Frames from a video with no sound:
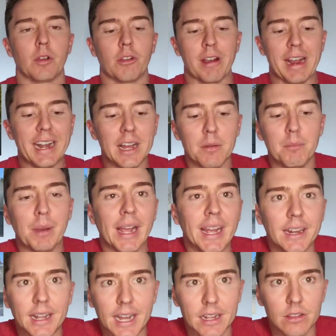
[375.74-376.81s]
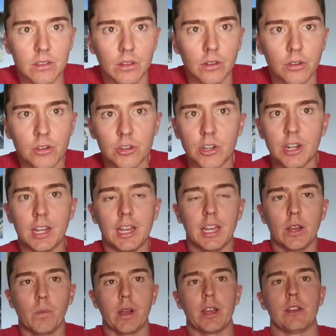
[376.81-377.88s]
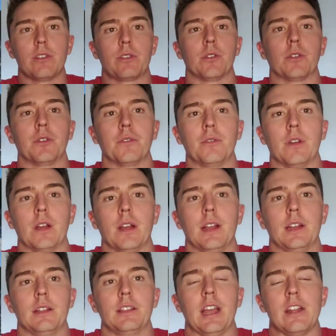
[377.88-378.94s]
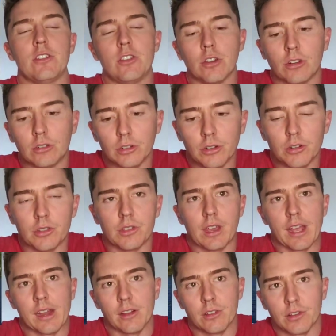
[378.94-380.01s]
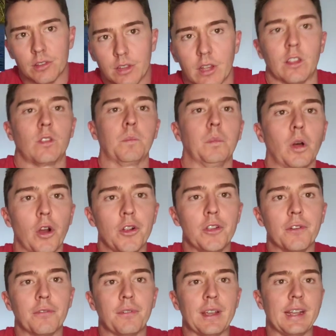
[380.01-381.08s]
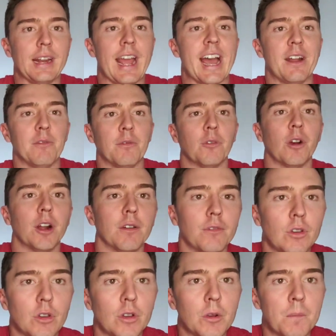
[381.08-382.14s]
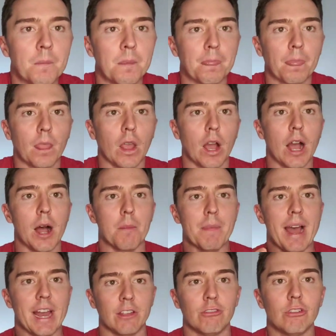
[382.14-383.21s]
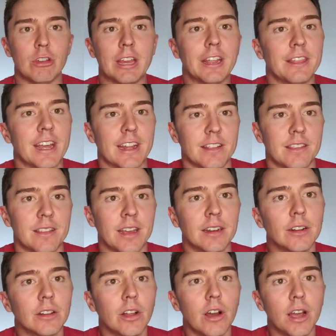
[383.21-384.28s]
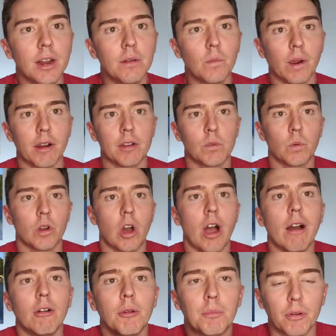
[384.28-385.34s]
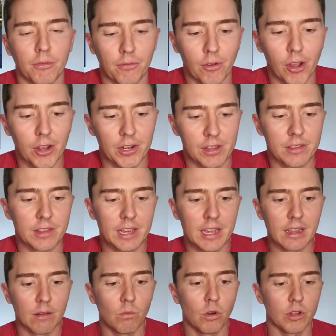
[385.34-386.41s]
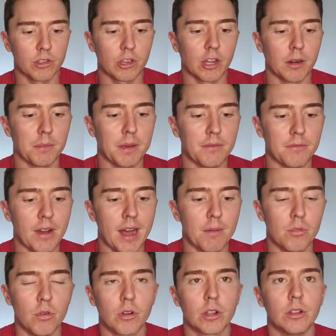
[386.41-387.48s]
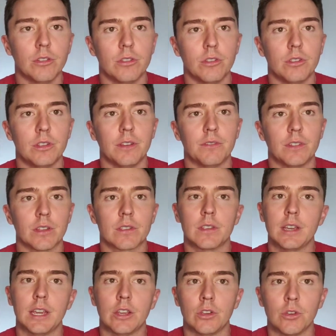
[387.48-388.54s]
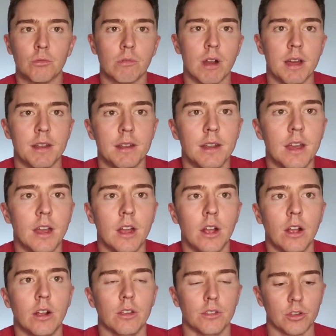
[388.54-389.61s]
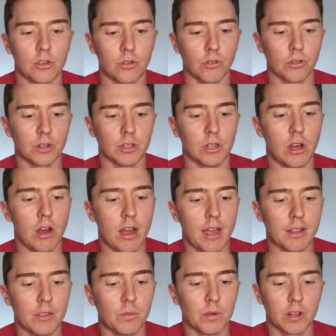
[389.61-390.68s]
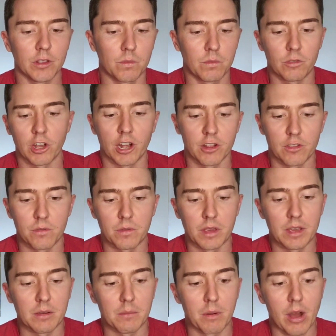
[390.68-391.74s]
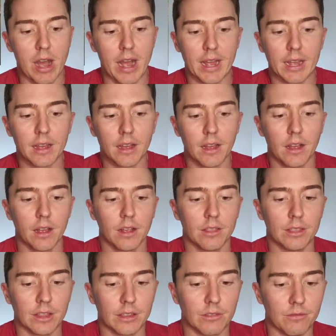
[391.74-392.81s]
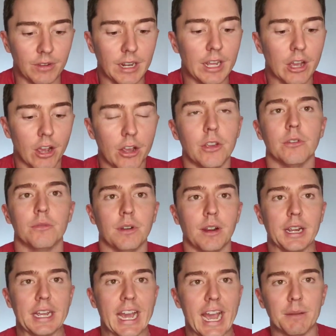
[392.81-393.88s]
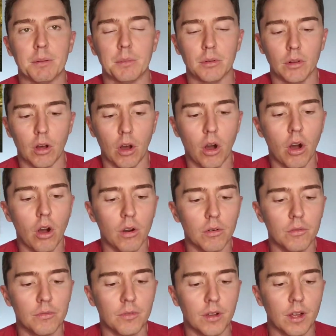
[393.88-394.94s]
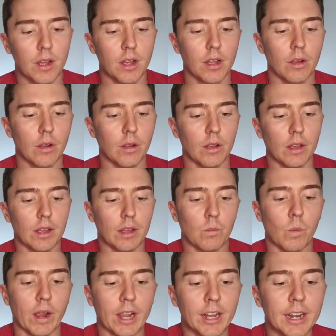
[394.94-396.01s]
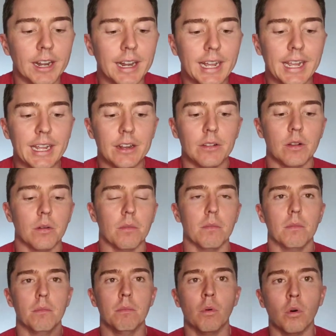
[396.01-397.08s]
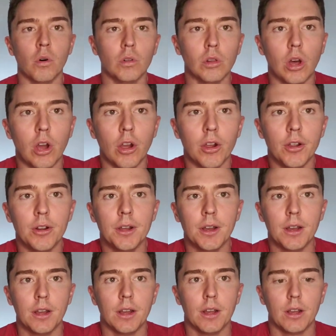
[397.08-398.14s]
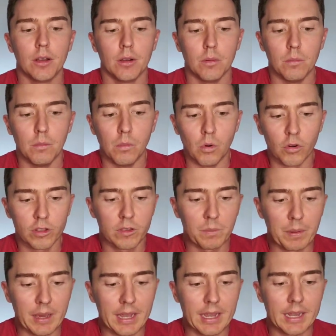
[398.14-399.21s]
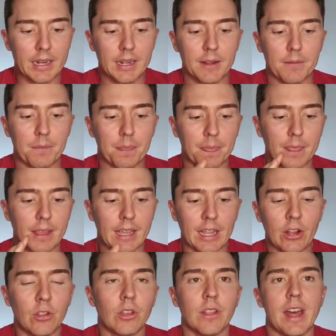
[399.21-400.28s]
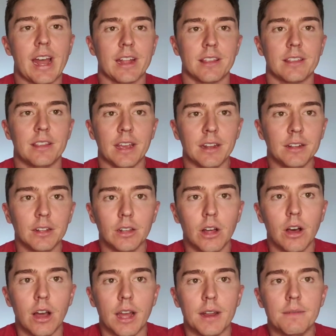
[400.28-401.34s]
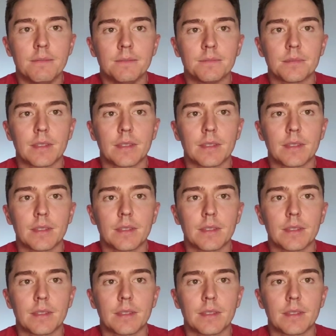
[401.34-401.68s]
creating a band-aid solution here where you sort of tense your glutes and just explode your feet out in front of you as you hit that center line. Whereas what I would prefer to see, and what's going to be far more conducive to seeing you run the shorter lines, which judging by this video you're very capable of, we're going to need more load, more speed into that center line.